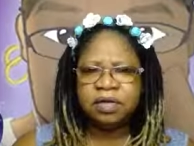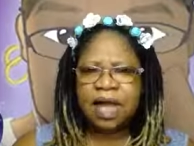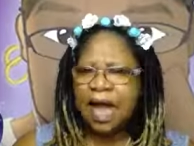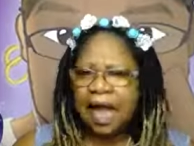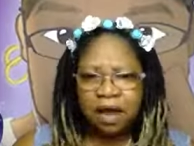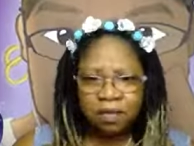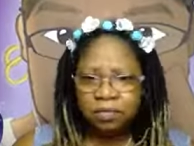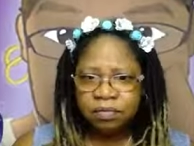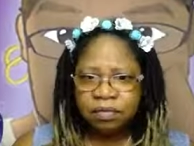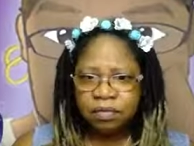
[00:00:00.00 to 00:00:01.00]
How?
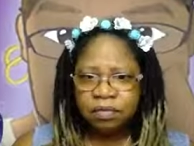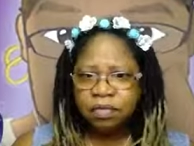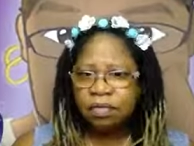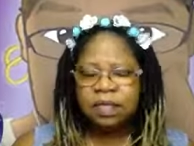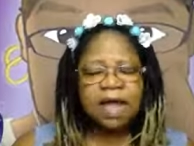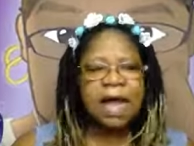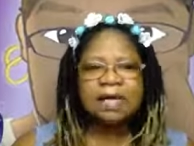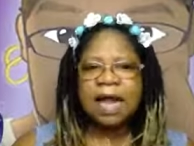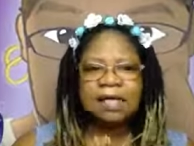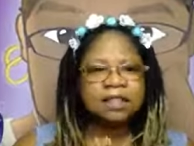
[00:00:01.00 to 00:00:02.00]

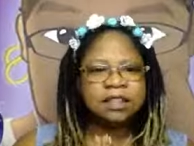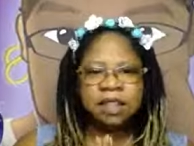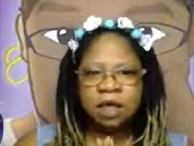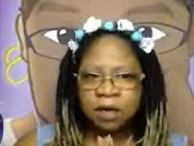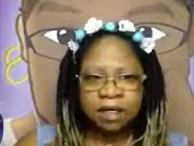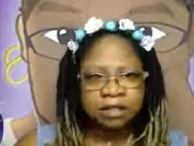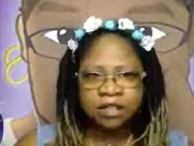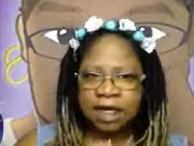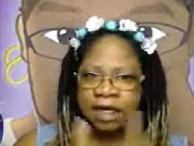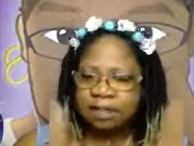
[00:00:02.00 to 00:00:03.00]
I just don't
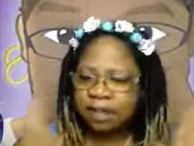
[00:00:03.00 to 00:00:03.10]
understand it.